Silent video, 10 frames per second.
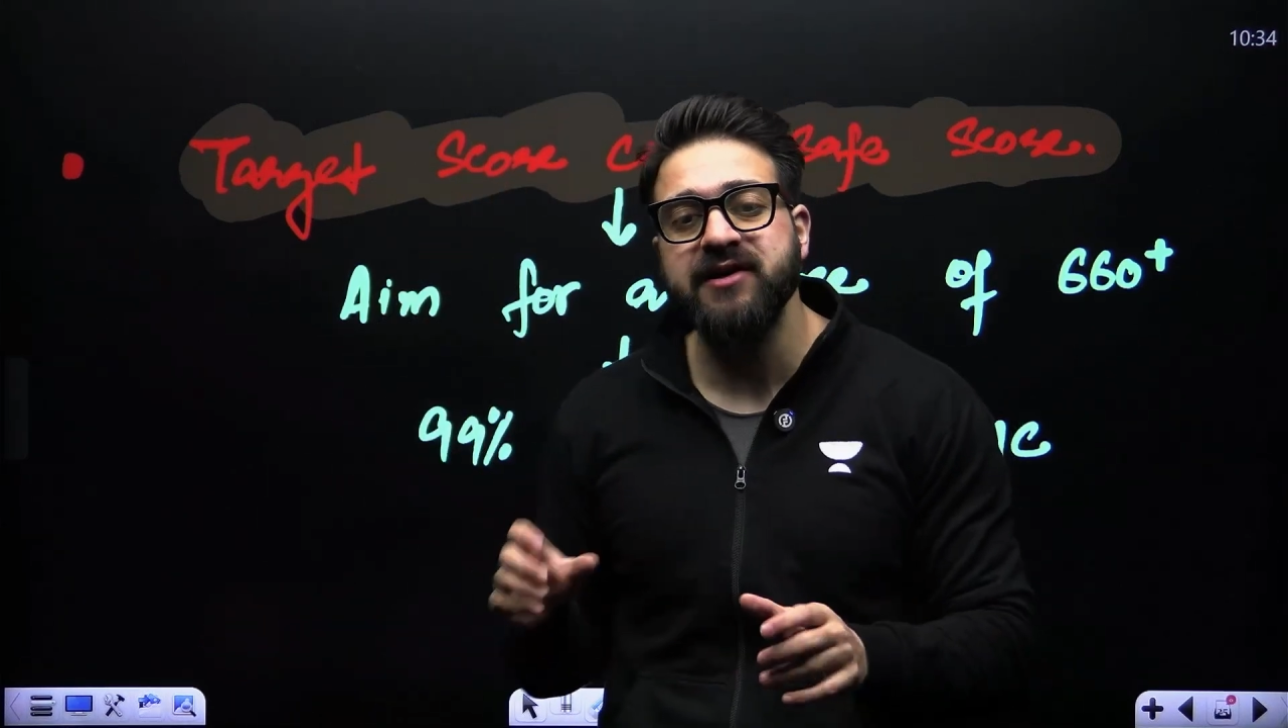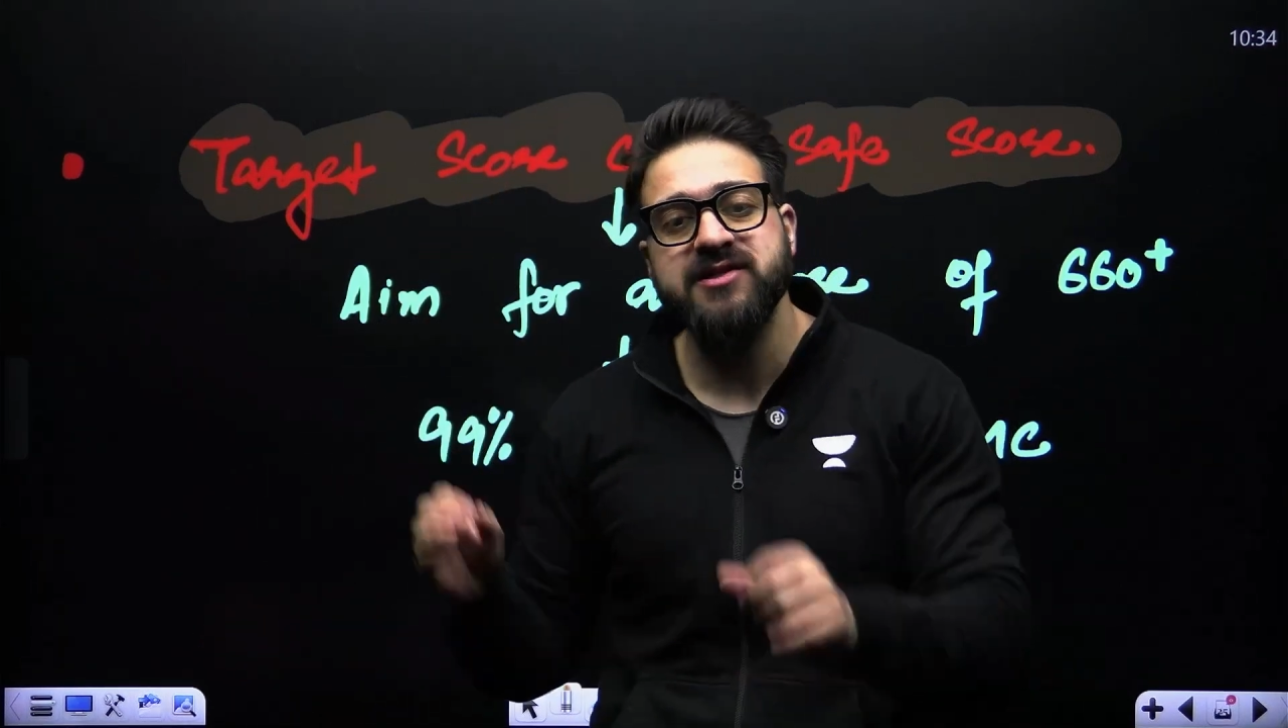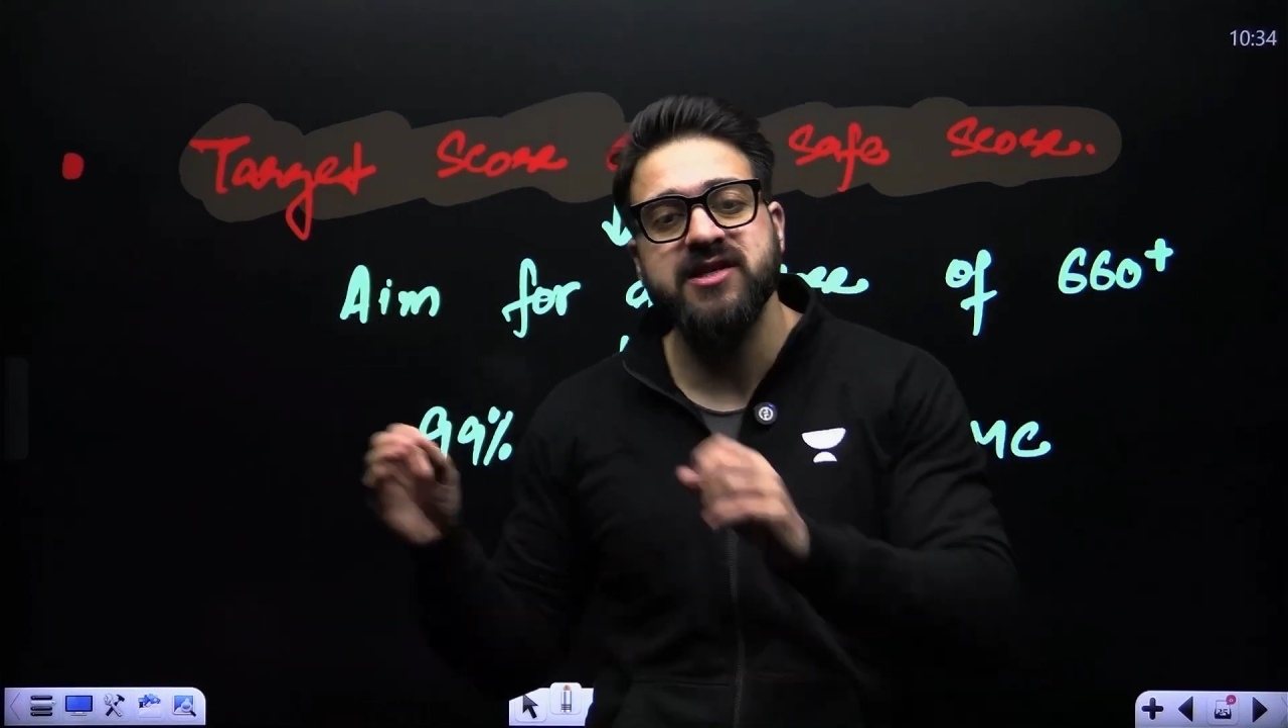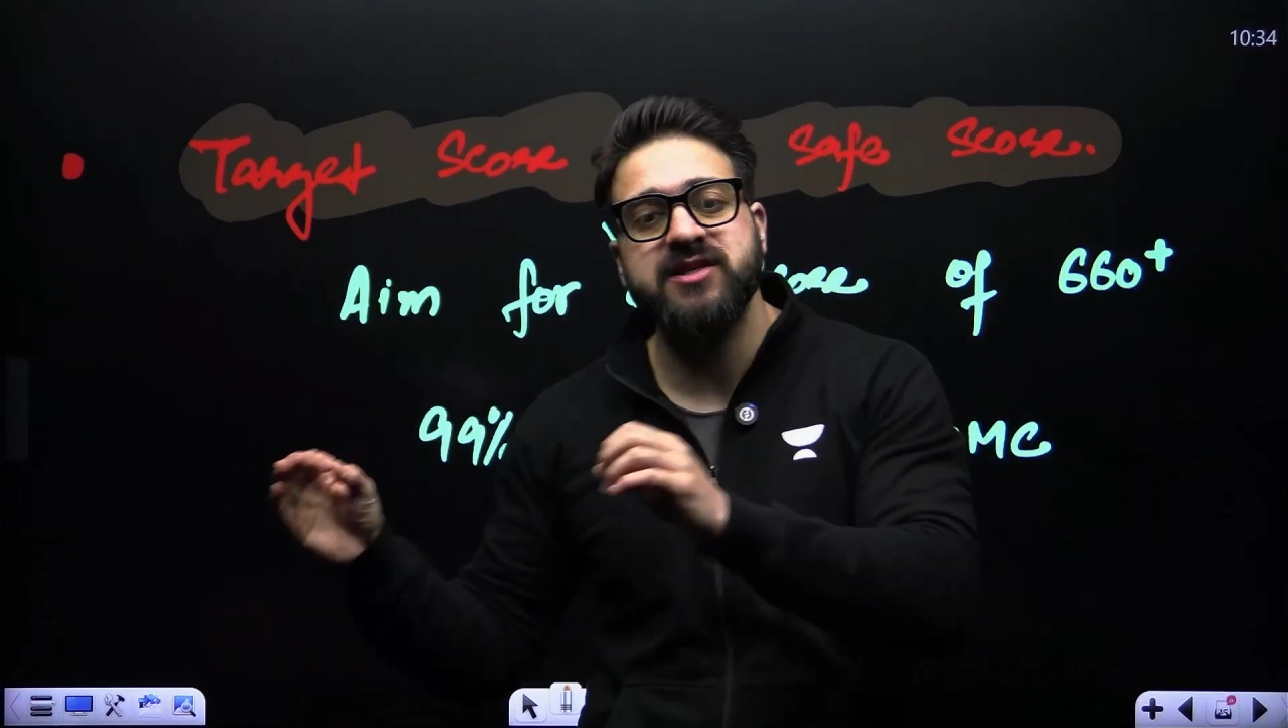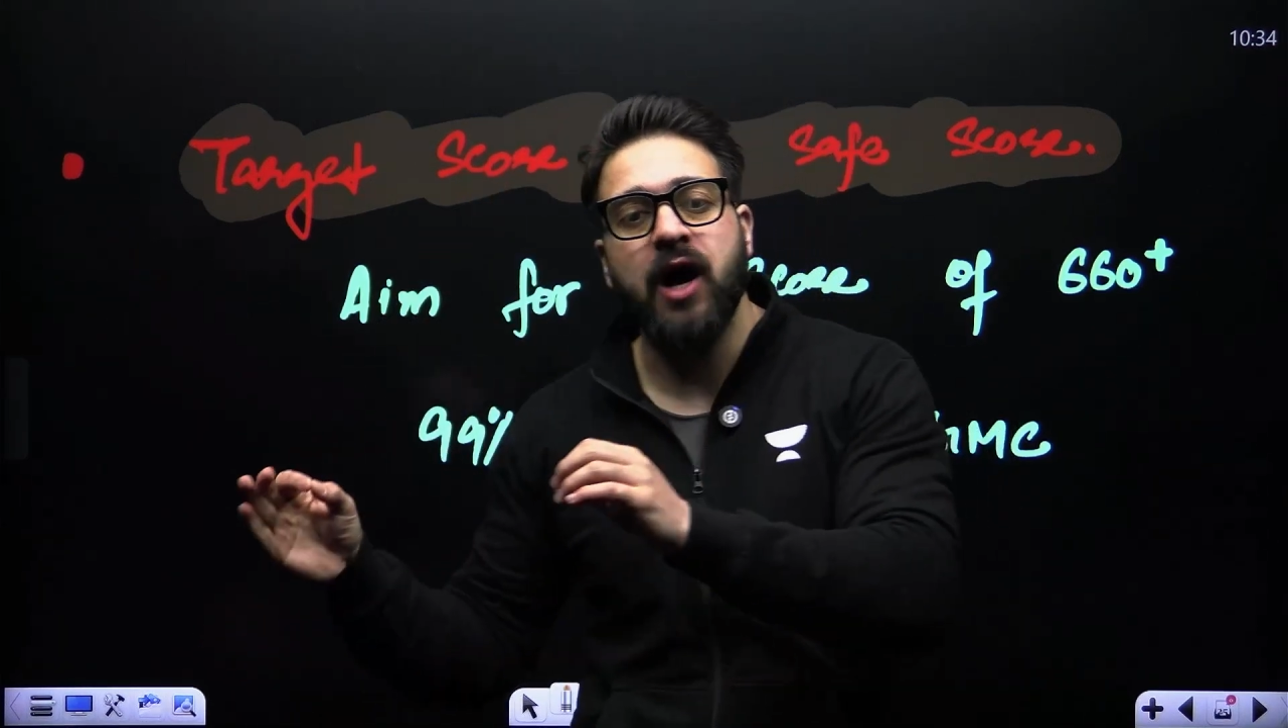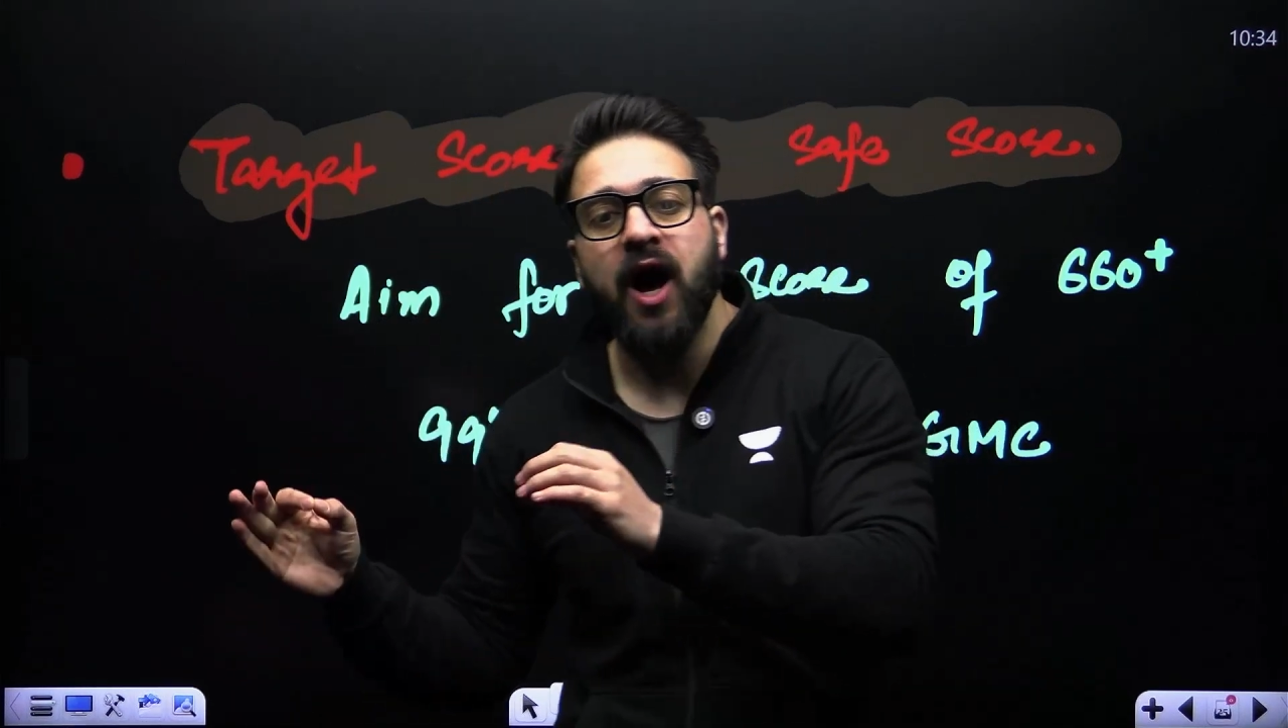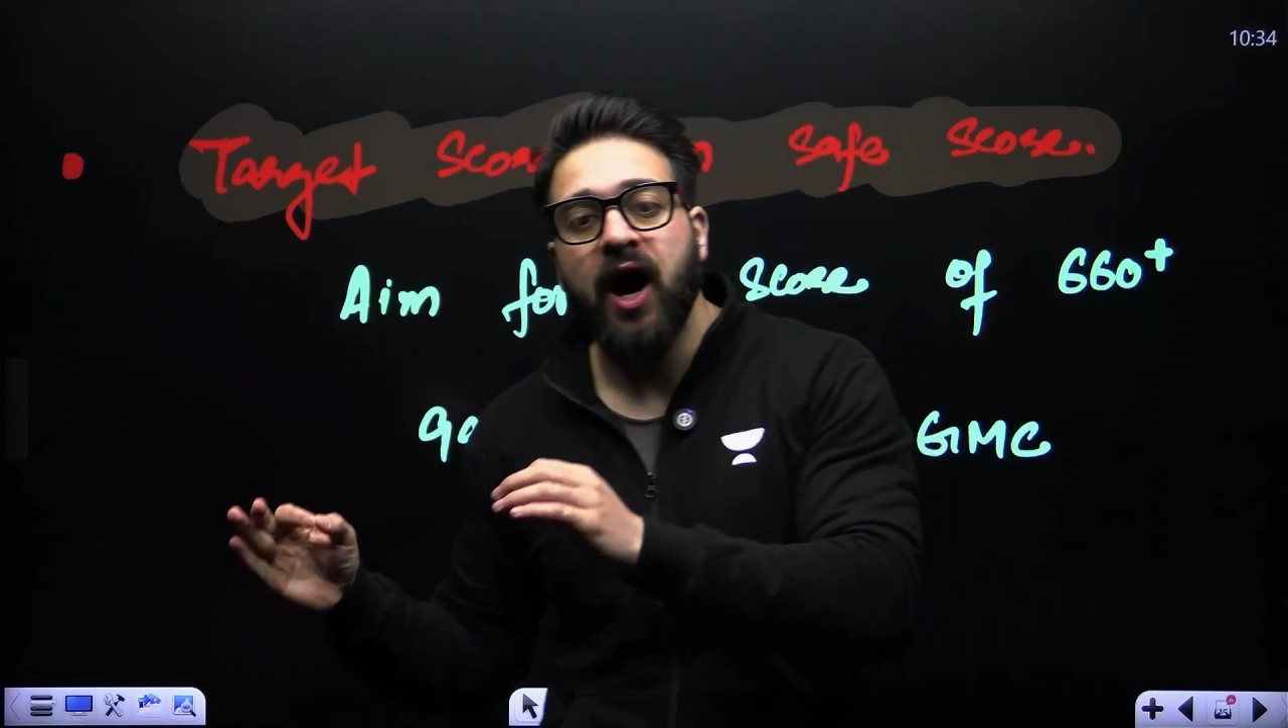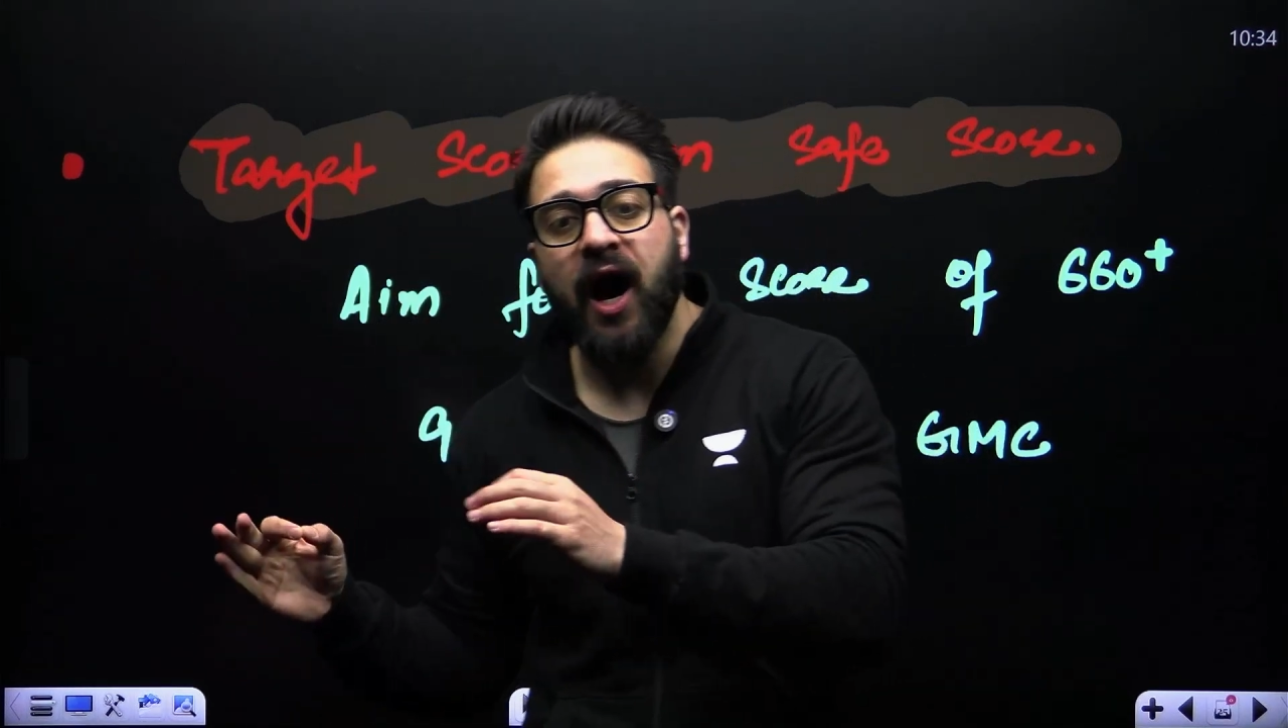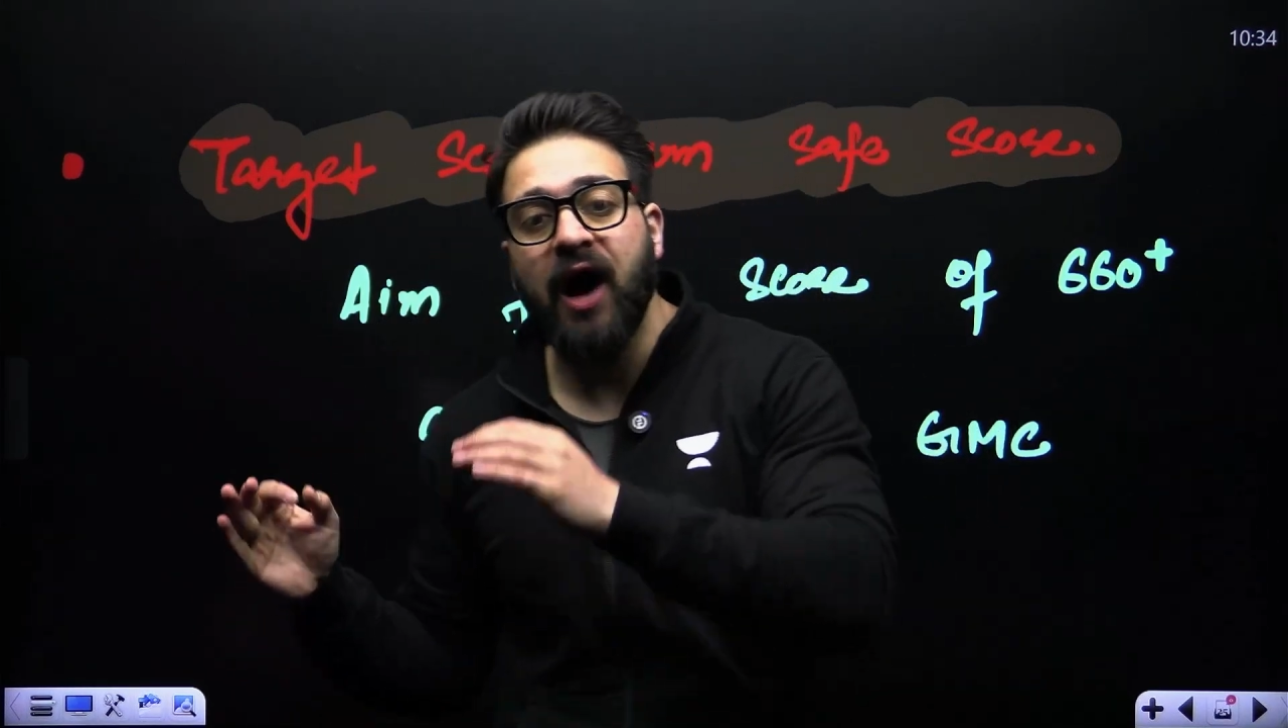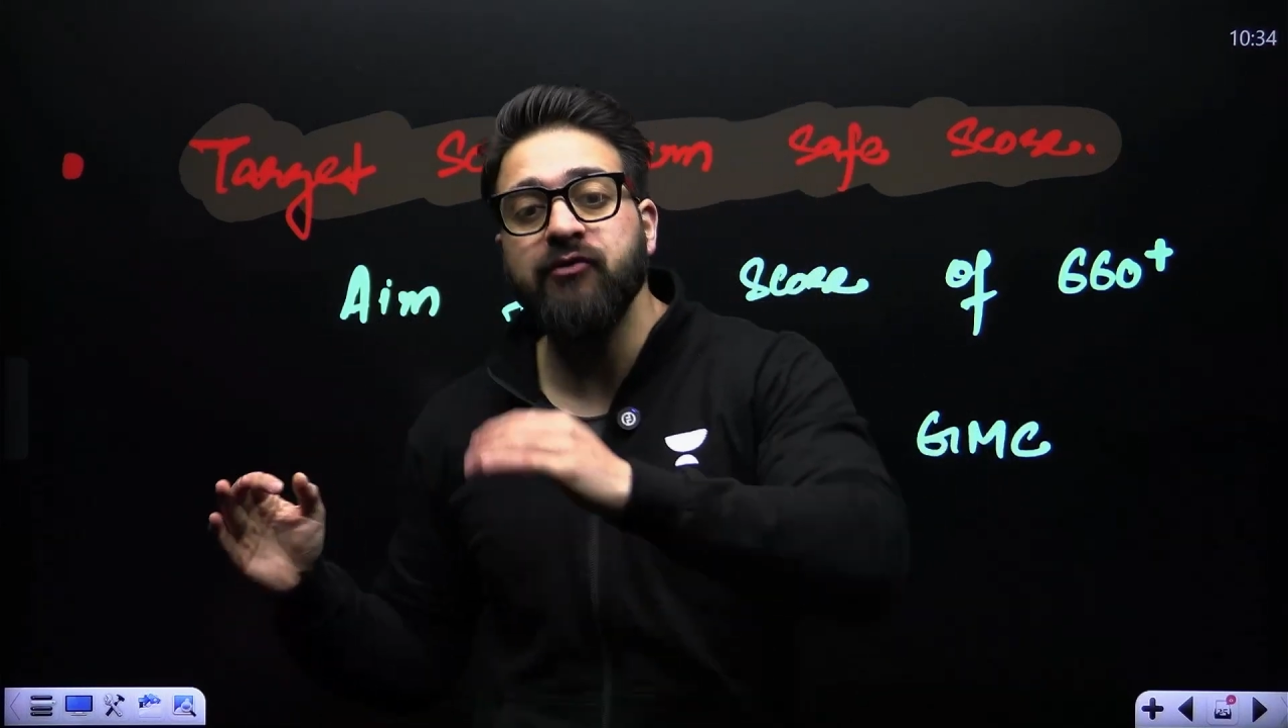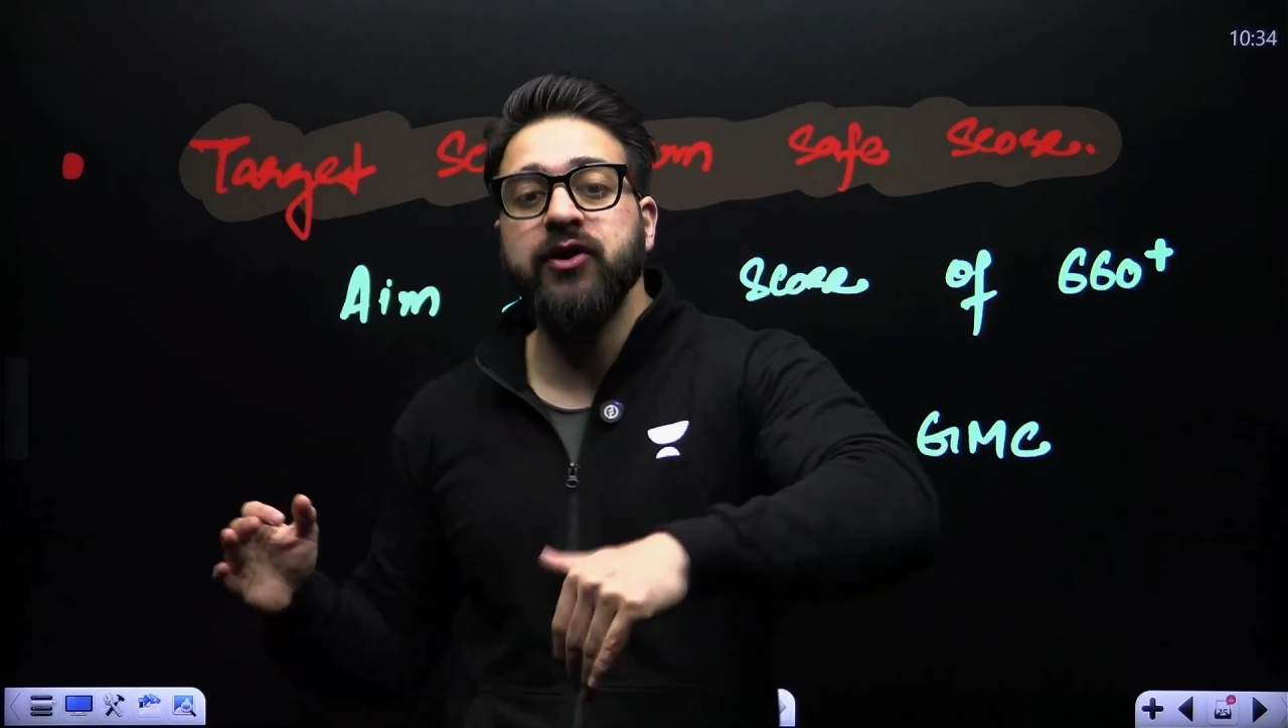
is the how you are